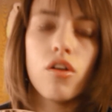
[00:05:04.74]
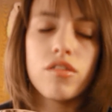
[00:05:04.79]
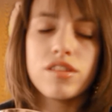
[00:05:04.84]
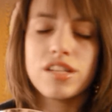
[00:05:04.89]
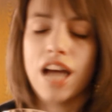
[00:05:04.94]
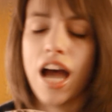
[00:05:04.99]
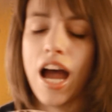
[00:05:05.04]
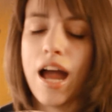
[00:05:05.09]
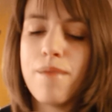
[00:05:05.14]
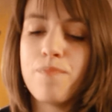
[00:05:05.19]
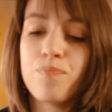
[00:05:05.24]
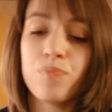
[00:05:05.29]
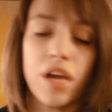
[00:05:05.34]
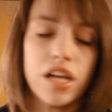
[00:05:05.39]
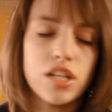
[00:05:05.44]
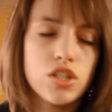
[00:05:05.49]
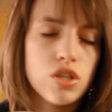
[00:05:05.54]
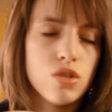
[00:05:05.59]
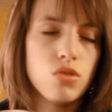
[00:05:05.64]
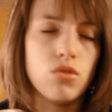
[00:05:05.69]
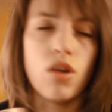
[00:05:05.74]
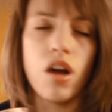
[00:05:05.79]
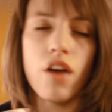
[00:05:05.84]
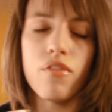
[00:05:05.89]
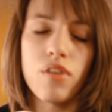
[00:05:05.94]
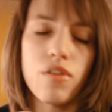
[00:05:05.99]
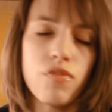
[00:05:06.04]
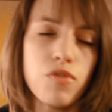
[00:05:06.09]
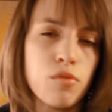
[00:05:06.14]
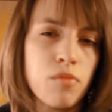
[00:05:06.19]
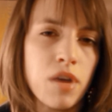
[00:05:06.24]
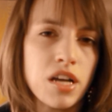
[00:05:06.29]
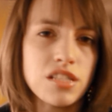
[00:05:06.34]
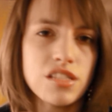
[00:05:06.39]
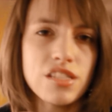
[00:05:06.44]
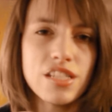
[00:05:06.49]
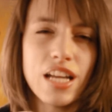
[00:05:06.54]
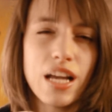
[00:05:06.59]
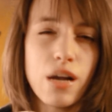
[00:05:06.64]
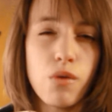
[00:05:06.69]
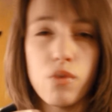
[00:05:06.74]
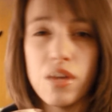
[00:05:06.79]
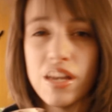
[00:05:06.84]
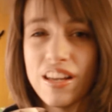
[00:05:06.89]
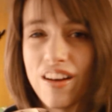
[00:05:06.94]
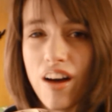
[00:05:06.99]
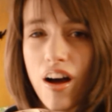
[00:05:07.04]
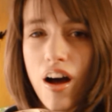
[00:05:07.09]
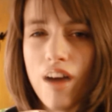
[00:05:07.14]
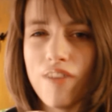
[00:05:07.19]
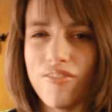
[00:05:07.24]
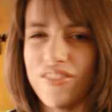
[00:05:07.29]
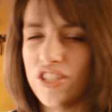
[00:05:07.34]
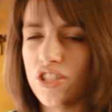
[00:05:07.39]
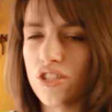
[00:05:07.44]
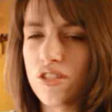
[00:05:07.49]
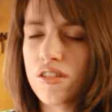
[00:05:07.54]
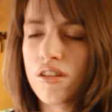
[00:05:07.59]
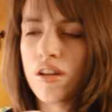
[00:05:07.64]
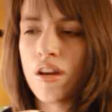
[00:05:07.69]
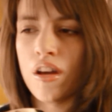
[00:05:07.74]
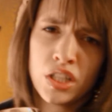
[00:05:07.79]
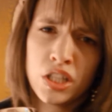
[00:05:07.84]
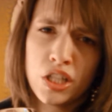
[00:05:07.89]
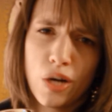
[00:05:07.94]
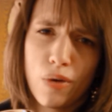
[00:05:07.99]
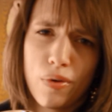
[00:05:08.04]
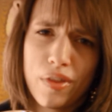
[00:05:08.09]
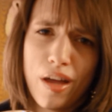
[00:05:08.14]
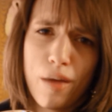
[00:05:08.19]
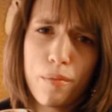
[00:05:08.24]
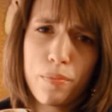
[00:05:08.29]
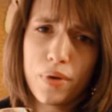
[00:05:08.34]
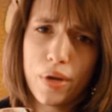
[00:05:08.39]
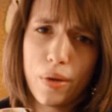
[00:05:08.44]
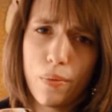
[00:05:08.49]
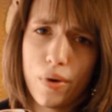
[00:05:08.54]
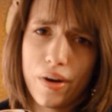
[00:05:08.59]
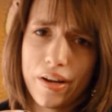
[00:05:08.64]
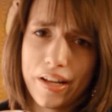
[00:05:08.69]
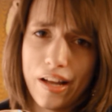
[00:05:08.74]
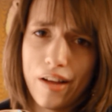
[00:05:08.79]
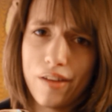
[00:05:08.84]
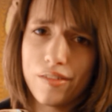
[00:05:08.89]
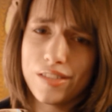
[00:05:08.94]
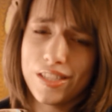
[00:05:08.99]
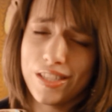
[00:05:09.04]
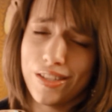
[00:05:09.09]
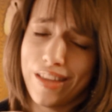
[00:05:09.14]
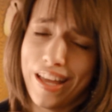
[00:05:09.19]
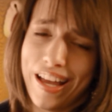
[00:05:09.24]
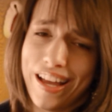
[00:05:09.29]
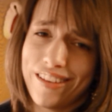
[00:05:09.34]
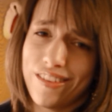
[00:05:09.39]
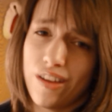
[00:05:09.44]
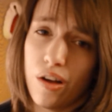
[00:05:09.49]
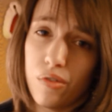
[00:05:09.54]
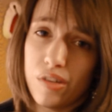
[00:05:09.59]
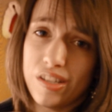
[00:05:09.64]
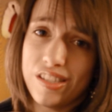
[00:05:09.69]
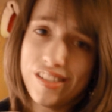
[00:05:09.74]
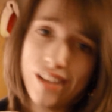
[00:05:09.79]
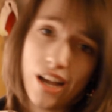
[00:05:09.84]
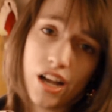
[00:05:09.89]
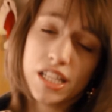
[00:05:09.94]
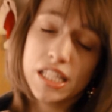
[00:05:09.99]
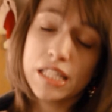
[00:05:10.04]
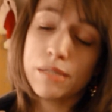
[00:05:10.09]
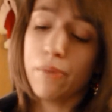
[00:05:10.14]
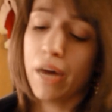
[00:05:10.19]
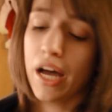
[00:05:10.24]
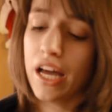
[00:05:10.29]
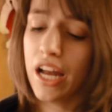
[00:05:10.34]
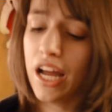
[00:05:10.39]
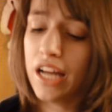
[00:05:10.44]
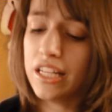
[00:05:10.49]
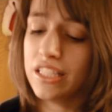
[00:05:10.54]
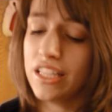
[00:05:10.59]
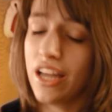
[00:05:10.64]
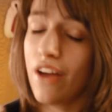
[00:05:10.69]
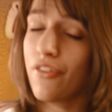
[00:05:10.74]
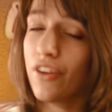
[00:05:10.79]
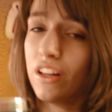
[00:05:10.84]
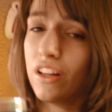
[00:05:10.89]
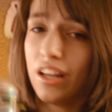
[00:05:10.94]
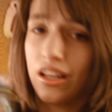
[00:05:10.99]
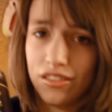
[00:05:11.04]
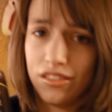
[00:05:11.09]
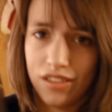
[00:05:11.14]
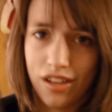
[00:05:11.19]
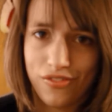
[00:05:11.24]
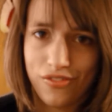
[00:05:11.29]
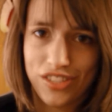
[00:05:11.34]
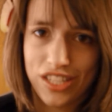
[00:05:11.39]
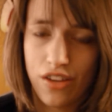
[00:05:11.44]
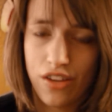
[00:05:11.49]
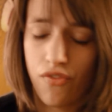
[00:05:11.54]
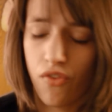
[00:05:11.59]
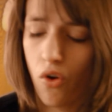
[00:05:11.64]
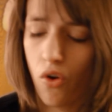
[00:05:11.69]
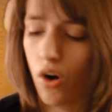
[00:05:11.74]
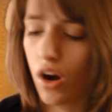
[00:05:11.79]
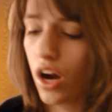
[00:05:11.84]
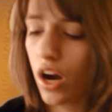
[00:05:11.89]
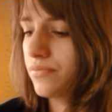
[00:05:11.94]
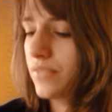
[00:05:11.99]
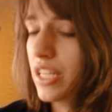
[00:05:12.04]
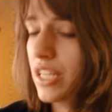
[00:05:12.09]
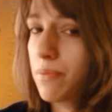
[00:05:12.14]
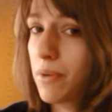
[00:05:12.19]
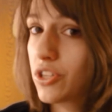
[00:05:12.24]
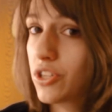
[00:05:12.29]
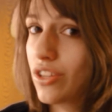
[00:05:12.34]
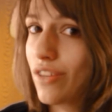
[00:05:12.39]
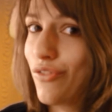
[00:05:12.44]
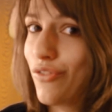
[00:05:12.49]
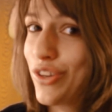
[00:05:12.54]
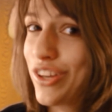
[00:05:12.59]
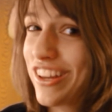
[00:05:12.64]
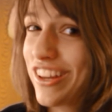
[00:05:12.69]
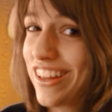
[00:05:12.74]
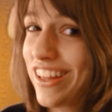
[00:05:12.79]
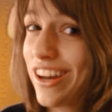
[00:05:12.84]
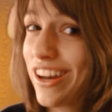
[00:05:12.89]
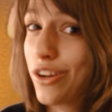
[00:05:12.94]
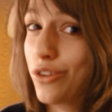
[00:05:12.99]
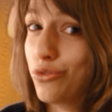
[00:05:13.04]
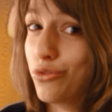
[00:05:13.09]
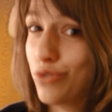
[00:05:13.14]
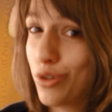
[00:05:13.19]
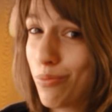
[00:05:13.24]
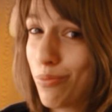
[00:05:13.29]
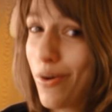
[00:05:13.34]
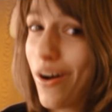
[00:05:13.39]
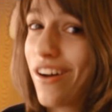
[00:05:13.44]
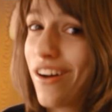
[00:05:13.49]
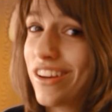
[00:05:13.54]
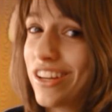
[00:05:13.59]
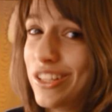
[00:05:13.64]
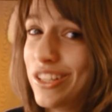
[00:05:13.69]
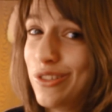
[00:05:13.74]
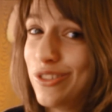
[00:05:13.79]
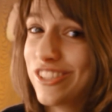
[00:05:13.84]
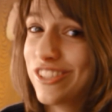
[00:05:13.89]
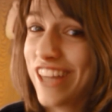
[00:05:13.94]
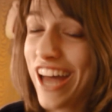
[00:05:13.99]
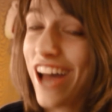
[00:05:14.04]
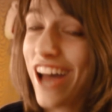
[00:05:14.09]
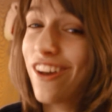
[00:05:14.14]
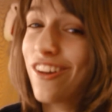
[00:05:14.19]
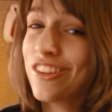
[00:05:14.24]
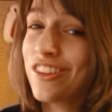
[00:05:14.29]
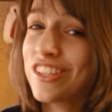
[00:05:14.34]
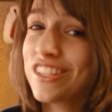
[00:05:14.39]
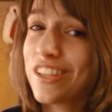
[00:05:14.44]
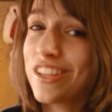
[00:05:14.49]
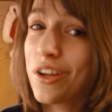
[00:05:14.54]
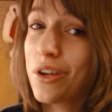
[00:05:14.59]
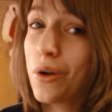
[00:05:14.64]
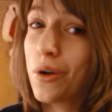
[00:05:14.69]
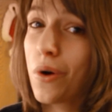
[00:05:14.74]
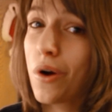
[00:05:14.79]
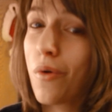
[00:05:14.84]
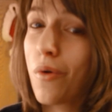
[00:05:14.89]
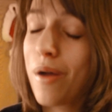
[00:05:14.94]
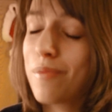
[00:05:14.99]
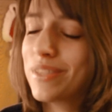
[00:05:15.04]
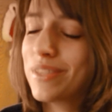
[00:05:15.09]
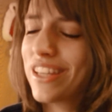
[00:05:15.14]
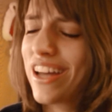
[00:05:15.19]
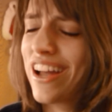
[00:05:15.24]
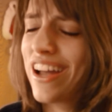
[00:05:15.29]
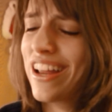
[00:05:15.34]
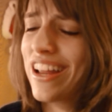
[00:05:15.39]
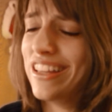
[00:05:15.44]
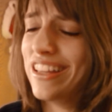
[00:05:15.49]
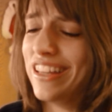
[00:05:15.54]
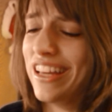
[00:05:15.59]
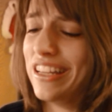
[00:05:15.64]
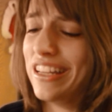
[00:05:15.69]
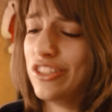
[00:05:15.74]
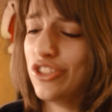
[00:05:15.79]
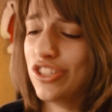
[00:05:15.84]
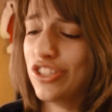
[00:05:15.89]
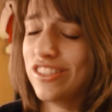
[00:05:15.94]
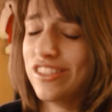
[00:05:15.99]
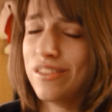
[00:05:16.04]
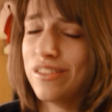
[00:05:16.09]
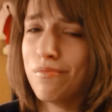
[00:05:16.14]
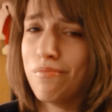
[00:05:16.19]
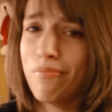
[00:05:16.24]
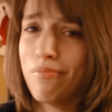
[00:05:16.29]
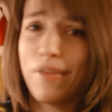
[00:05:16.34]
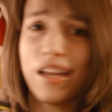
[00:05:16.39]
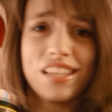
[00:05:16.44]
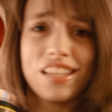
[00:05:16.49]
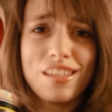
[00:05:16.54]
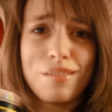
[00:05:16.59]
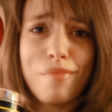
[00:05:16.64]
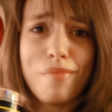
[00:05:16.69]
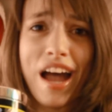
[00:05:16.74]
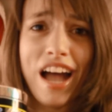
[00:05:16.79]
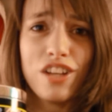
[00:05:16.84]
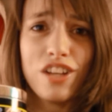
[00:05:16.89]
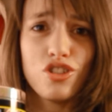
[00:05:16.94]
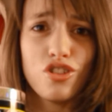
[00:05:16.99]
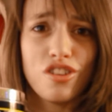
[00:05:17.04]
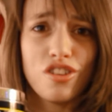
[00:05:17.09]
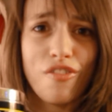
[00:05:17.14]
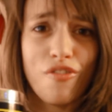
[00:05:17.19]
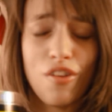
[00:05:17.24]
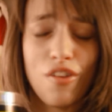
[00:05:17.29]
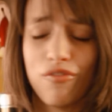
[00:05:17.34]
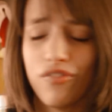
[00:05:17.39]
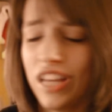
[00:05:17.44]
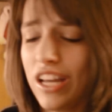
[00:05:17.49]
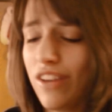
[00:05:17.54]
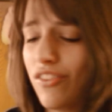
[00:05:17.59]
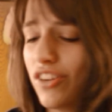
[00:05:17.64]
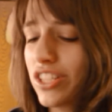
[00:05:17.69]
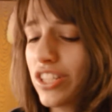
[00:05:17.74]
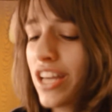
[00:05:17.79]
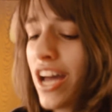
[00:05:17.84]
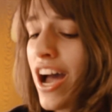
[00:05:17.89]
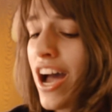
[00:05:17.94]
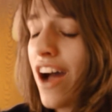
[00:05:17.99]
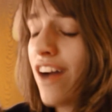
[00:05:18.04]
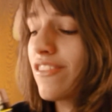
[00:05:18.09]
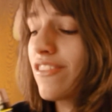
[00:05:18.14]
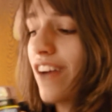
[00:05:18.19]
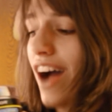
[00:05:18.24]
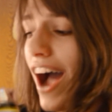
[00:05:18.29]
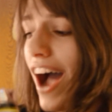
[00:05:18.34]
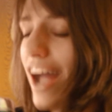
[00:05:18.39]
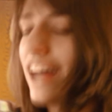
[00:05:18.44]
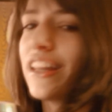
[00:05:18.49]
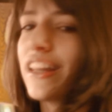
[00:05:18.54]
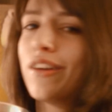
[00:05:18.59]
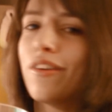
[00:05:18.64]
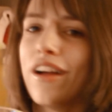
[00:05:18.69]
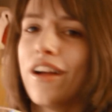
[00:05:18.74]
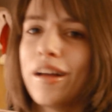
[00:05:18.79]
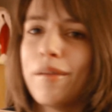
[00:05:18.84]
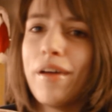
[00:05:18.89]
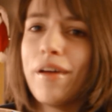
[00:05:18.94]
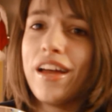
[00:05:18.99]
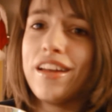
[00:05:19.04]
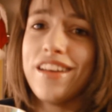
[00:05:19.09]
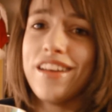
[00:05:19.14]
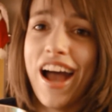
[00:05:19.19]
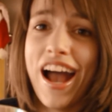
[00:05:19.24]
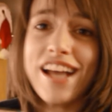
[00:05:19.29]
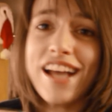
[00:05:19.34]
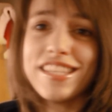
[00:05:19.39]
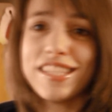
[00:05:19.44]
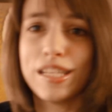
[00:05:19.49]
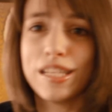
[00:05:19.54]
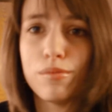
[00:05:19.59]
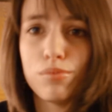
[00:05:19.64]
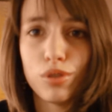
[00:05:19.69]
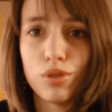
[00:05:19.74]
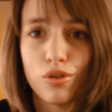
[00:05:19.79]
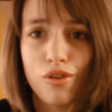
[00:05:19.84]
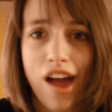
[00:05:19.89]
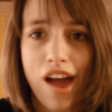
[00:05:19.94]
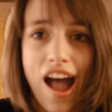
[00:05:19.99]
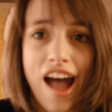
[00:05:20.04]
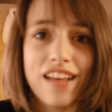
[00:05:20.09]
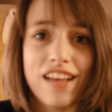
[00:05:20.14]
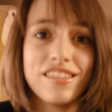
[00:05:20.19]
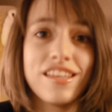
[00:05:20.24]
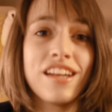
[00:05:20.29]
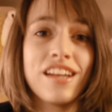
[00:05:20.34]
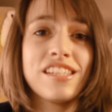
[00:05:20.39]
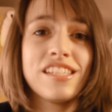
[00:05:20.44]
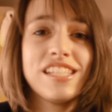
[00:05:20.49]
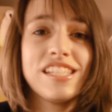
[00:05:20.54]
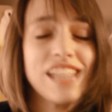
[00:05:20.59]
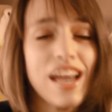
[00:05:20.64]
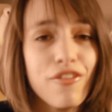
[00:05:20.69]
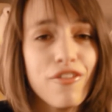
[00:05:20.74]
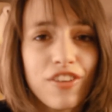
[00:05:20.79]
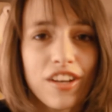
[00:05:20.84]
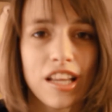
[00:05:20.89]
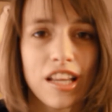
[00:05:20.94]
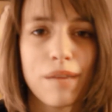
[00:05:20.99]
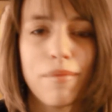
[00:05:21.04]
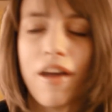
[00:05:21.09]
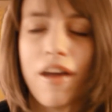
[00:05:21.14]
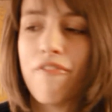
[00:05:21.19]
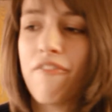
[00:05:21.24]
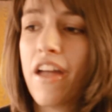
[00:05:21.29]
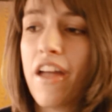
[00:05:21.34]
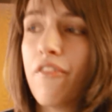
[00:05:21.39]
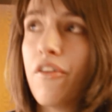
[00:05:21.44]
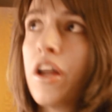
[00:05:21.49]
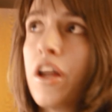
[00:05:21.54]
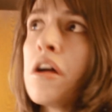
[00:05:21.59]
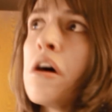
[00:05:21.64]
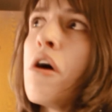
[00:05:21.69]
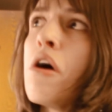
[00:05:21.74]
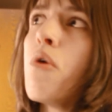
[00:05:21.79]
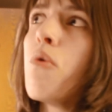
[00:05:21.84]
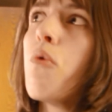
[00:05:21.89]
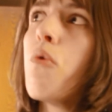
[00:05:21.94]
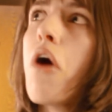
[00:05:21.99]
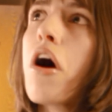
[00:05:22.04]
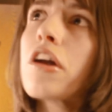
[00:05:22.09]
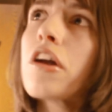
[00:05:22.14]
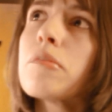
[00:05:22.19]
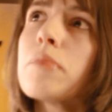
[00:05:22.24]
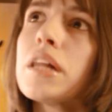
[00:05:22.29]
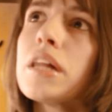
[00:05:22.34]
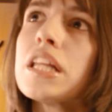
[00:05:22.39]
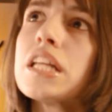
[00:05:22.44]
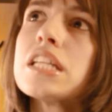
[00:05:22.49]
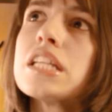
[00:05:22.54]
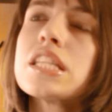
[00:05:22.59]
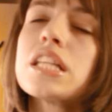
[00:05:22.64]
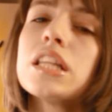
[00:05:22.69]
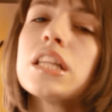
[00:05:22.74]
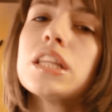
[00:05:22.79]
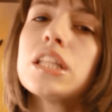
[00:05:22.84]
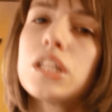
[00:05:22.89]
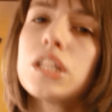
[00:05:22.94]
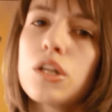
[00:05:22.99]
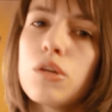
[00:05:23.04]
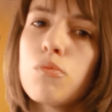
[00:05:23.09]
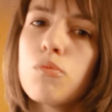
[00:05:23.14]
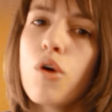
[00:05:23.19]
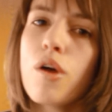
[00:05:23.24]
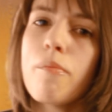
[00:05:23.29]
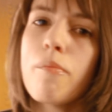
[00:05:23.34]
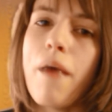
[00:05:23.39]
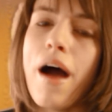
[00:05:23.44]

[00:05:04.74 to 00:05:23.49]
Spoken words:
all the time. I do every few months take a week off and just go without pre-workout, so that always sucks, but I love C4, especially if you can get a Groupon and use that on the Cellucor website and then just mix and match your different flavors. Highly recommend Icy Blue Raz. That is definitely my favorite. Watermelon is a little more